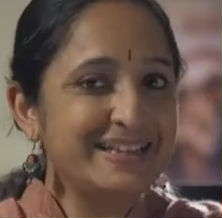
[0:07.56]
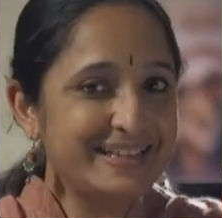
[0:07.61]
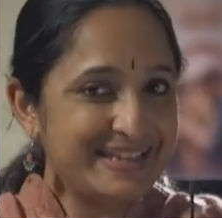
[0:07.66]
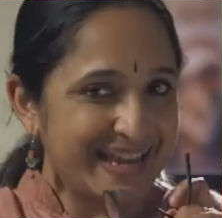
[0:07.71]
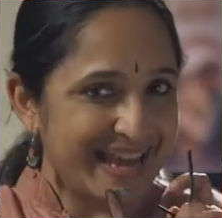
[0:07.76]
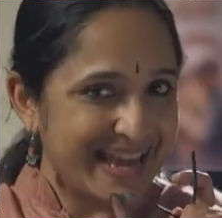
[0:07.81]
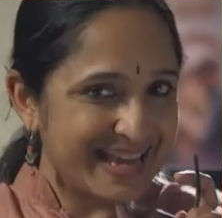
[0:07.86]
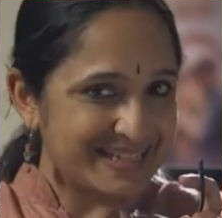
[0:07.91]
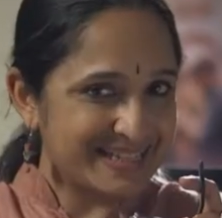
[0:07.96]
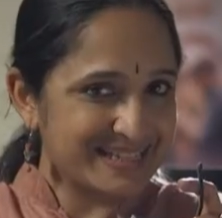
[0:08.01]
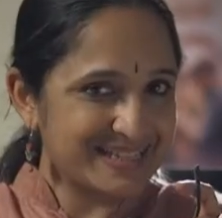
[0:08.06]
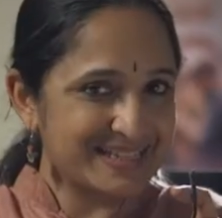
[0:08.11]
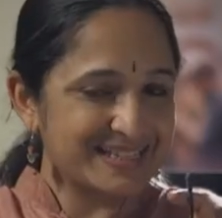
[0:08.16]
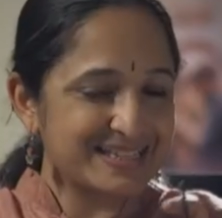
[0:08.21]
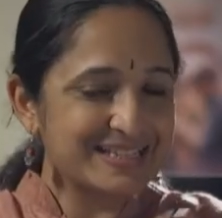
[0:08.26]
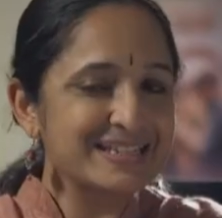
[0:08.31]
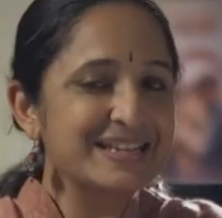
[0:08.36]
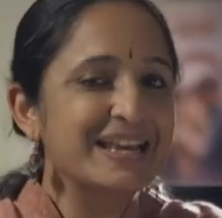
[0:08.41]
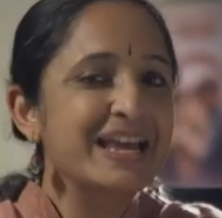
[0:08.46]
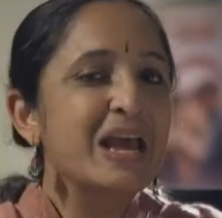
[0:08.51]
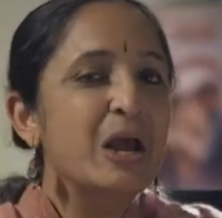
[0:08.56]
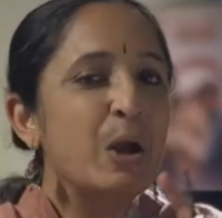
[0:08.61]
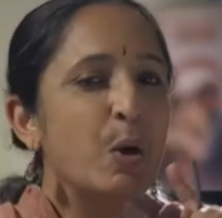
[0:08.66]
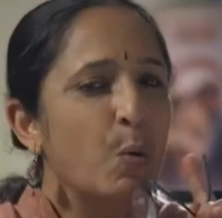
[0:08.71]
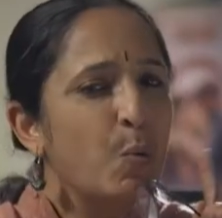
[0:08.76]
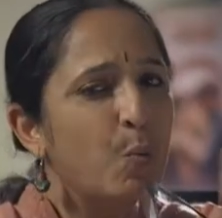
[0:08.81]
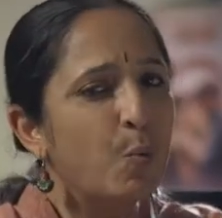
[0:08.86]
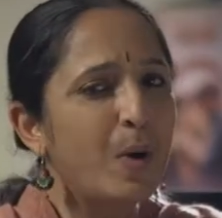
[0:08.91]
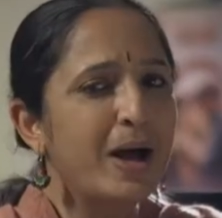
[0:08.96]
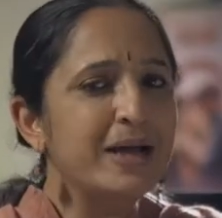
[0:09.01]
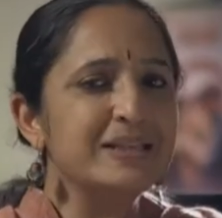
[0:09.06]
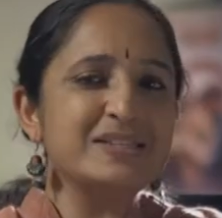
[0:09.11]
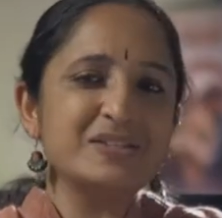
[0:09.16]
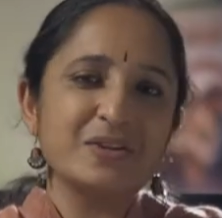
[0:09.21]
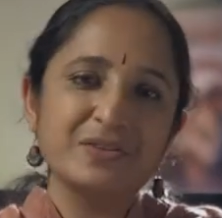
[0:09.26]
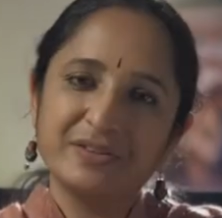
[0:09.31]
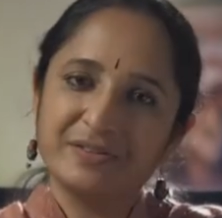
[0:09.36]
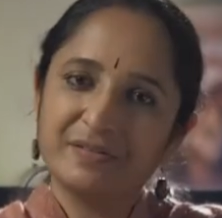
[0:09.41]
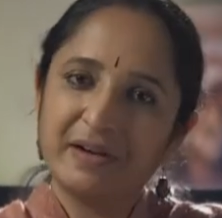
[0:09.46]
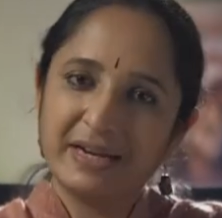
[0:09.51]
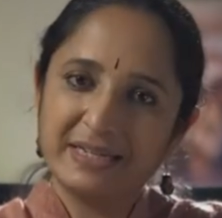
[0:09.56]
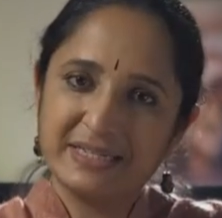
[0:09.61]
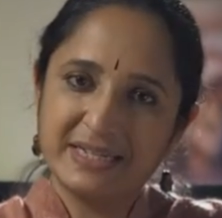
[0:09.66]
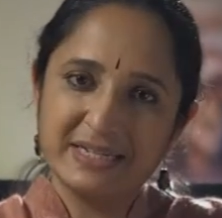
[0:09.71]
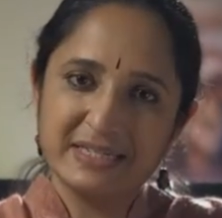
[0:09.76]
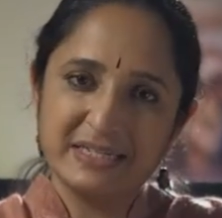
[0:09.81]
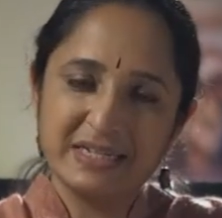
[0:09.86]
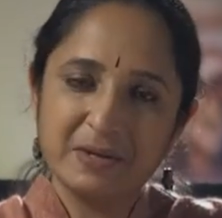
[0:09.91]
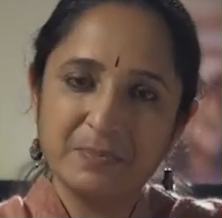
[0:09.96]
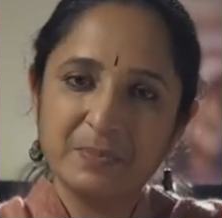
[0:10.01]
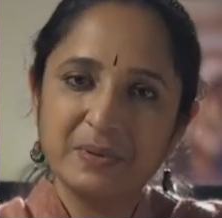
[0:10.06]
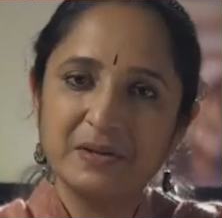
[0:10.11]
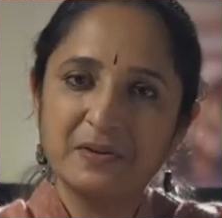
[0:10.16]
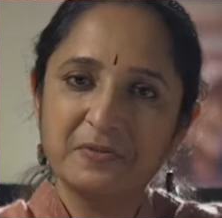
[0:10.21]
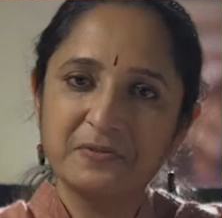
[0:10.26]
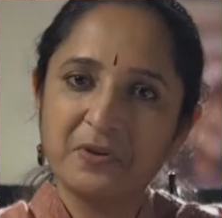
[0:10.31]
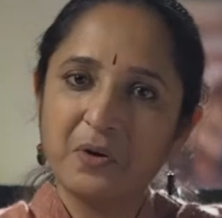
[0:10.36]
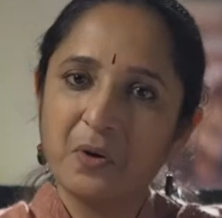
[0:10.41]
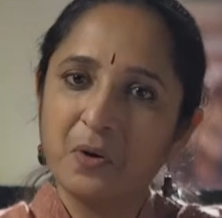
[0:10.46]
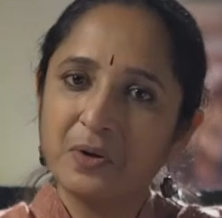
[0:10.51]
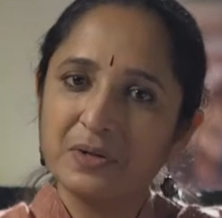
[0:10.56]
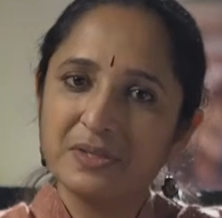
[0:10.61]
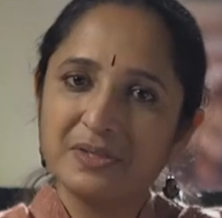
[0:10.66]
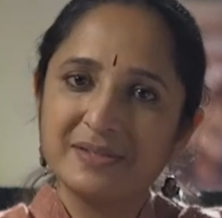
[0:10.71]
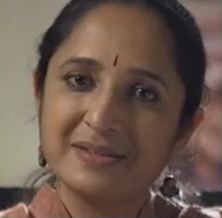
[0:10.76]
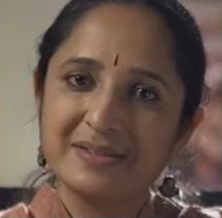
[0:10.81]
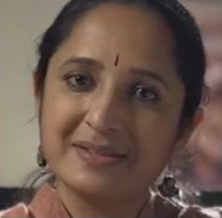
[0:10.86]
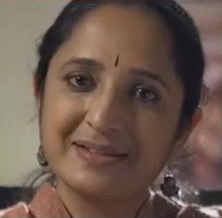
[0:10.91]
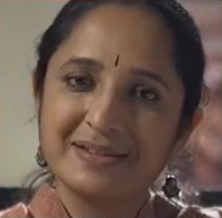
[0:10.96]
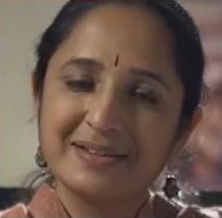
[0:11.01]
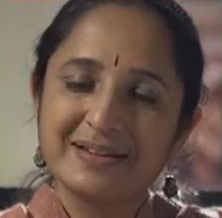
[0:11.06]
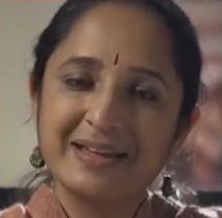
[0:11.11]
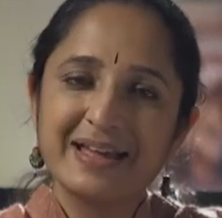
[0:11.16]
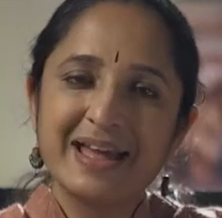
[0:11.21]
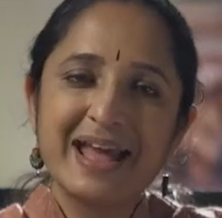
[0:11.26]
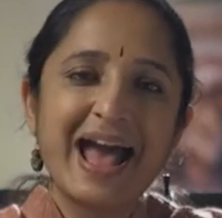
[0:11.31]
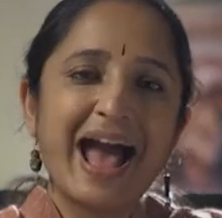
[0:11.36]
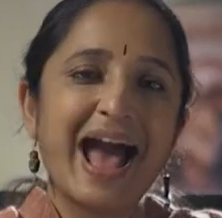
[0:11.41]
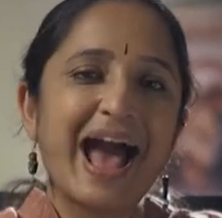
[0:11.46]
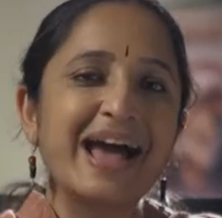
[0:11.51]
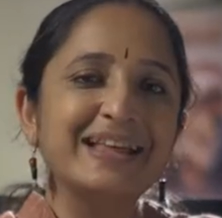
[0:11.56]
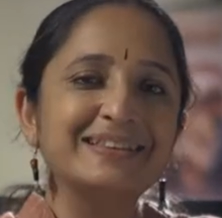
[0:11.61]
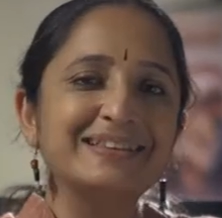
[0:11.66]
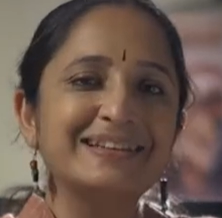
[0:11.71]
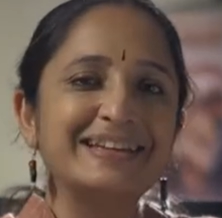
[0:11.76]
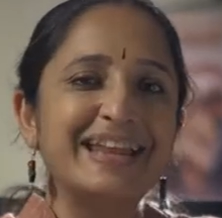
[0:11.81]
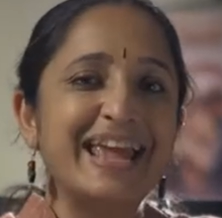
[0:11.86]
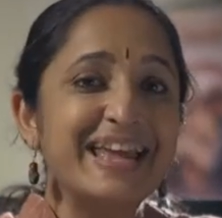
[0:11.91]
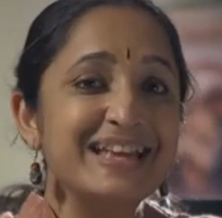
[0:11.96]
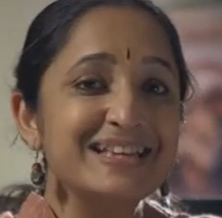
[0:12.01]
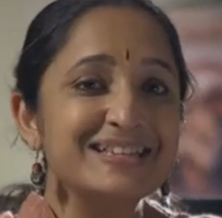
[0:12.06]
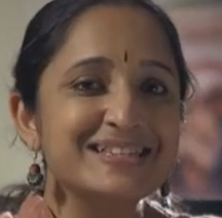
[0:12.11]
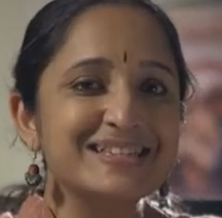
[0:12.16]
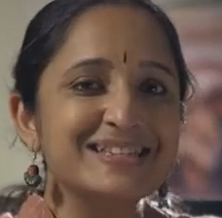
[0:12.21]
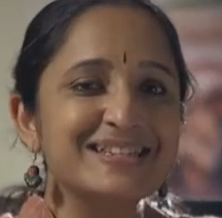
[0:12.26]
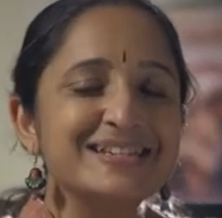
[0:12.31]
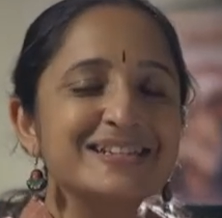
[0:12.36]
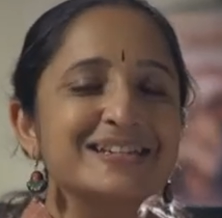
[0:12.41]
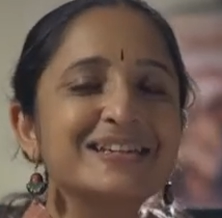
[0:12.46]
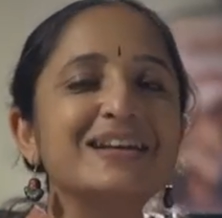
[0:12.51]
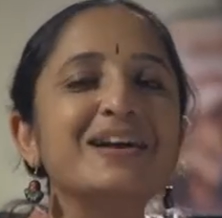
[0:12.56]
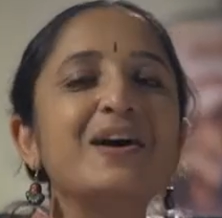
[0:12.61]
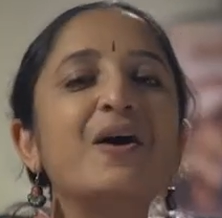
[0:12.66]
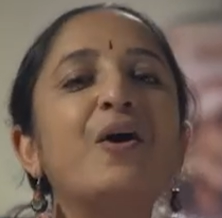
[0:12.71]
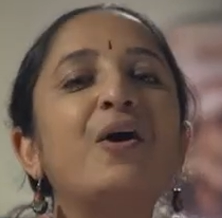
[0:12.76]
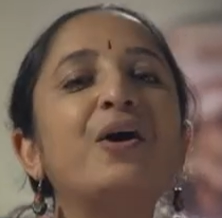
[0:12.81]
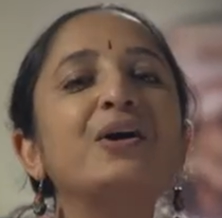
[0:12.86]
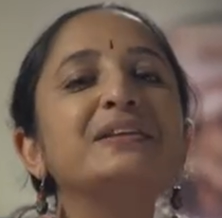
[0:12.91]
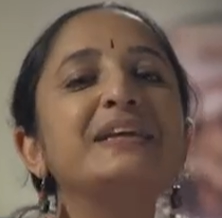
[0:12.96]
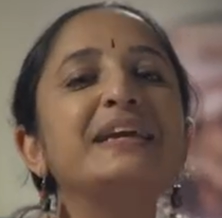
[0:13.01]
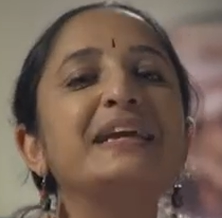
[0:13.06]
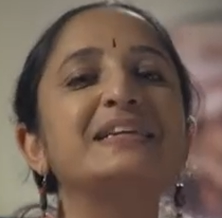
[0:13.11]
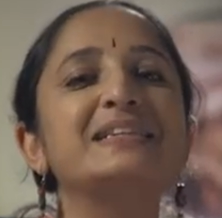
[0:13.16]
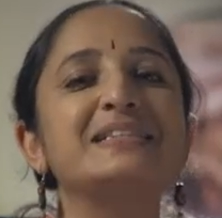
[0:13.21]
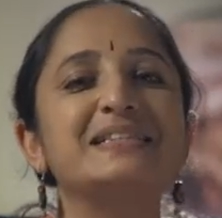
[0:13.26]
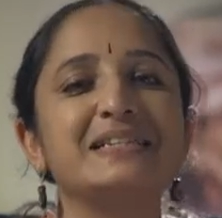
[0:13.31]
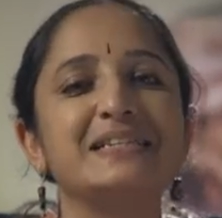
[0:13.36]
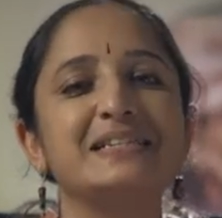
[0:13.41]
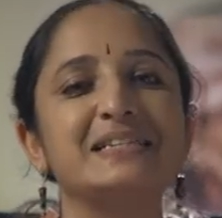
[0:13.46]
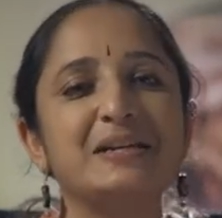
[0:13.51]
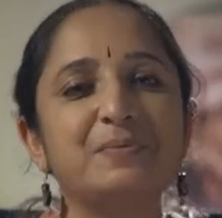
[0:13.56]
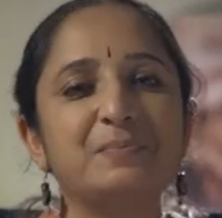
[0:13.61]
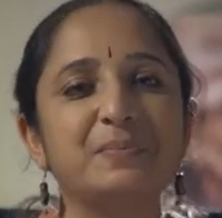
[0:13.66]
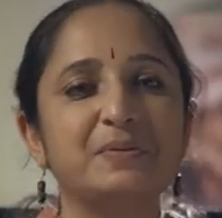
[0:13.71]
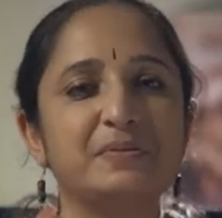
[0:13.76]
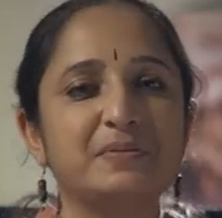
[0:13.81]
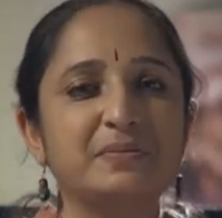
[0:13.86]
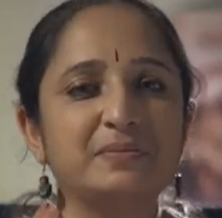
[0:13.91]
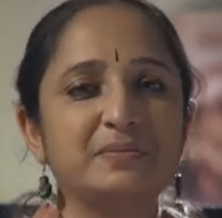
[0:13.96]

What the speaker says: Yes. Once on the writing table, of course, and the next on the editing table.